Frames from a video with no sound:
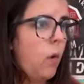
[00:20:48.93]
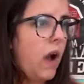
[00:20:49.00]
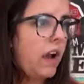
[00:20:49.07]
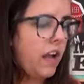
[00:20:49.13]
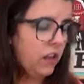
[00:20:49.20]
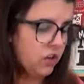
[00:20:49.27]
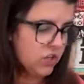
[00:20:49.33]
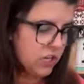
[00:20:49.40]

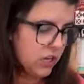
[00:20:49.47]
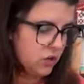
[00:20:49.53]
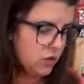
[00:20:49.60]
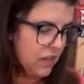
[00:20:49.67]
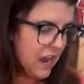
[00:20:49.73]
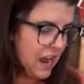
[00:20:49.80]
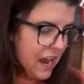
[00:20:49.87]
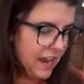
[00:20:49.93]
What color should I do
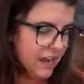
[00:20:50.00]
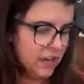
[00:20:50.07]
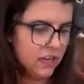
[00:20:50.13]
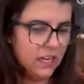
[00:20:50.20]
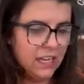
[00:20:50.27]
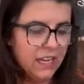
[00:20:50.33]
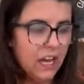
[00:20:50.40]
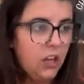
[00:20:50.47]
the eye?
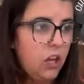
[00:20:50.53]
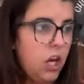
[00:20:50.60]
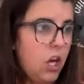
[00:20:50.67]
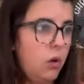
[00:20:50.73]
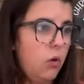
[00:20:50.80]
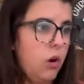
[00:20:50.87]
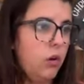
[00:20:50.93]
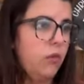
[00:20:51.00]

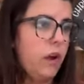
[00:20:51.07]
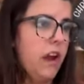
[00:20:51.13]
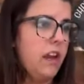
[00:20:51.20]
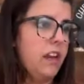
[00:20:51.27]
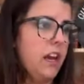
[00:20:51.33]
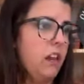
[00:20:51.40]
Yellow or red?